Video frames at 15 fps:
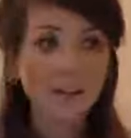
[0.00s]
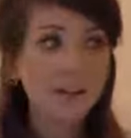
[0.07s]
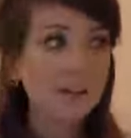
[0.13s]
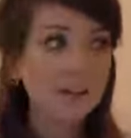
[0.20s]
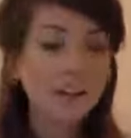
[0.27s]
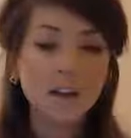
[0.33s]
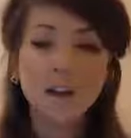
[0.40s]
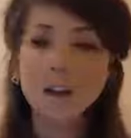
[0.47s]

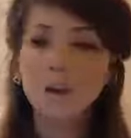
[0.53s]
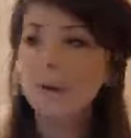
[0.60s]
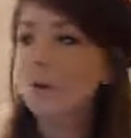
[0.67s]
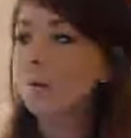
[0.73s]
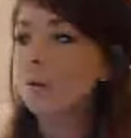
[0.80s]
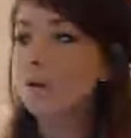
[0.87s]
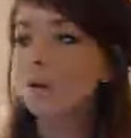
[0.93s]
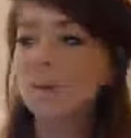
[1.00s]
Liz Earle, oh
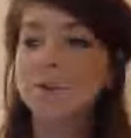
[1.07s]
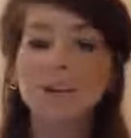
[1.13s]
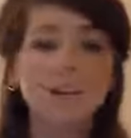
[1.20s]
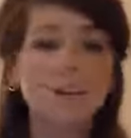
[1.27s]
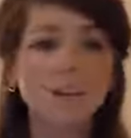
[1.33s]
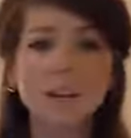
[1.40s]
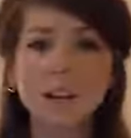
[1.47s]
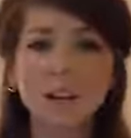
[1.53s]
my gosh, it's
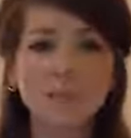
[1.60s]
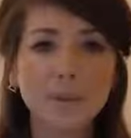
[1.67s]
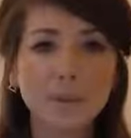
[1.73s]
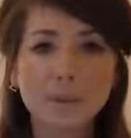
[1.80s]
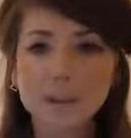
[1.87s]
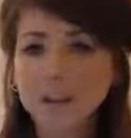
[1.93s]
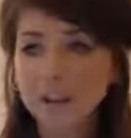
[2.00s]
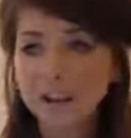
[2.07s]
not like I've
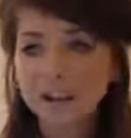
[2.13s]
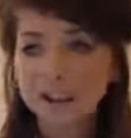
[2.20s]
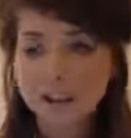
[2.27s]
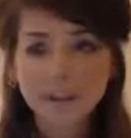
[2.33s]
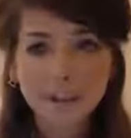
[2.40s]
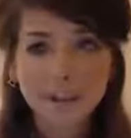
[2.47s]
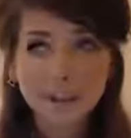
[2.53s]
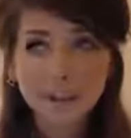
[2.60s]
mentioned her in this
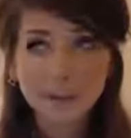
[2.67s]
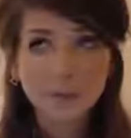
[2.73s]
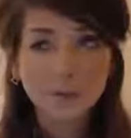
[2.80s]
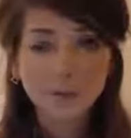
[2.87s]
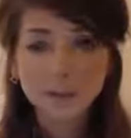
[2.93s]
video before